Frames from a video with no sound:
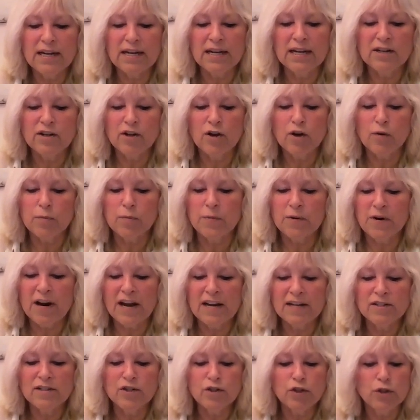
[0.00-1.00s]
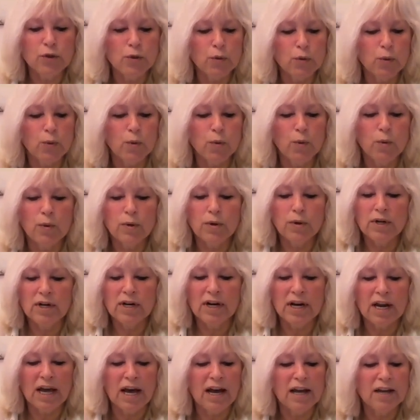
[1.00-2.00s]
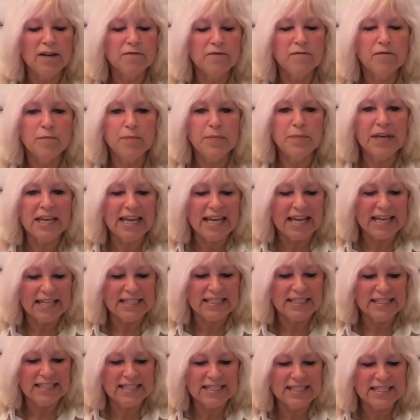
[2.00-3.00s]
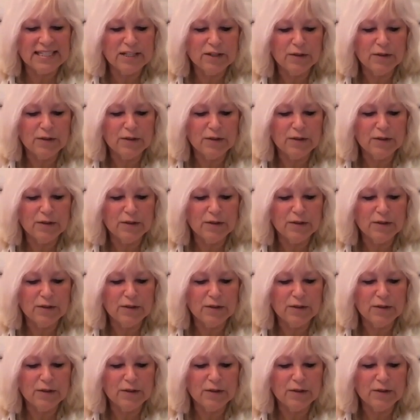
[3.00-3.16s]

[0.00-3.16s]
and your brand new life begins.